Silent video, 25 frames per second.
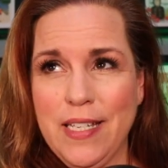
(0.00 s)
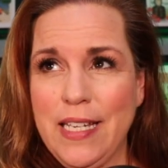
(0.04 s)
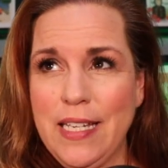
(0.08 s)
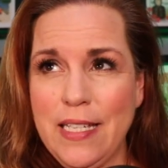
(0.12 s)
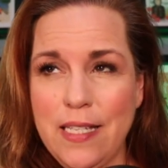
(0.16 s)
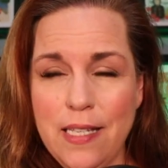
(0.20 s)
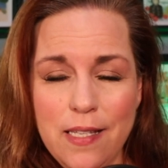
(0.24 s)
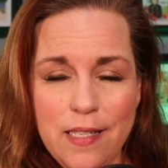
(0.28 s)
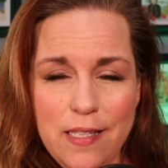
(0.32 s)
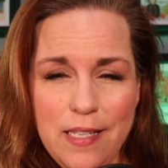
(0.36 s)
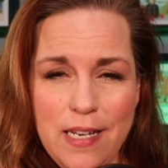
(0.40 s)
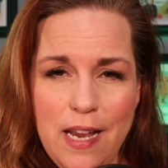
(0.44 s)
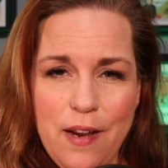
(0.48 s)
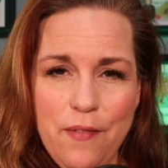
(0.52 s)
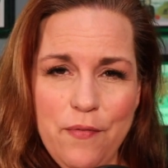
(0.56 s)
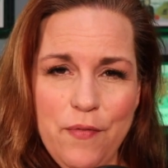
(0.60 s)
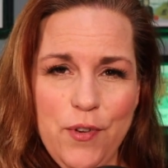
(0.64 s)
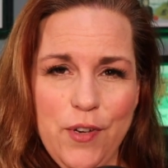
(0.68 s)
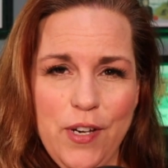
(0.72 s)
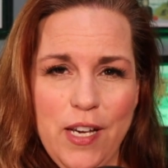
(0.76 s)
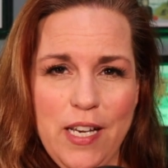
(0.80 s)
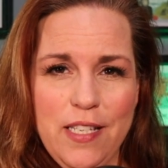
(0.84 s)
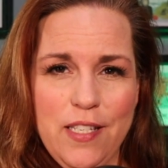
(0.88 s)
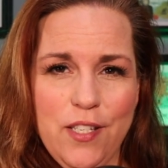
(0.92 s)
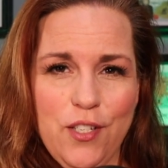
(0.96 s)
Is it the time for
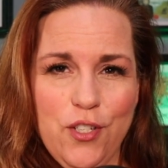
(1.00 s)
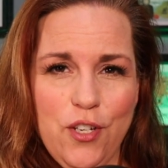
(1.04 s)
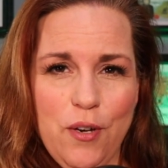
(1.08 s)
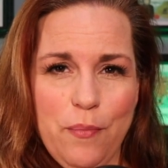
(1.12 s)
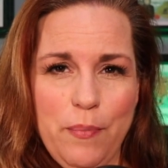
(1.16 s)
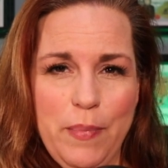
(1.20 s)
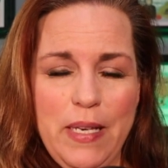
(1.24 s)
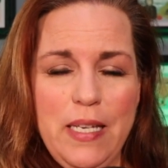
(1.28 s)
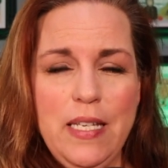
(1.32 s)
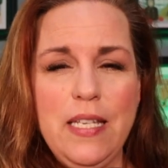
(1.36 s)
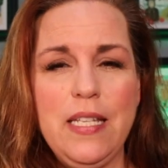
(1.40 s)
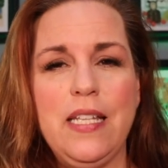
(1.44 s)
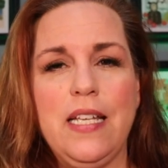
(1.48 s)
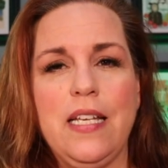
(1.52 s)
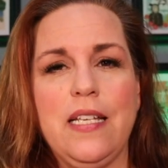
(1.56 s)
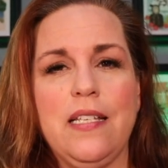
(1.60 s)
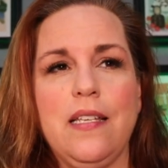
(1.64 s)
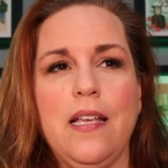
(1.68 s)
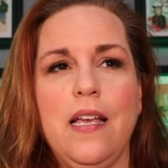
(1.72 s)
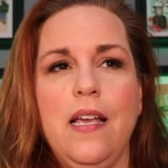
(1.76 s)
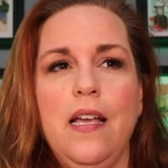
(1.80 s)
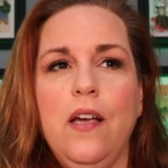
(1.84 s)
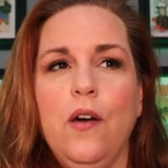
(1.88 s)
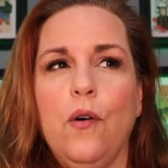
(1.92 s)
you guys to jump into this?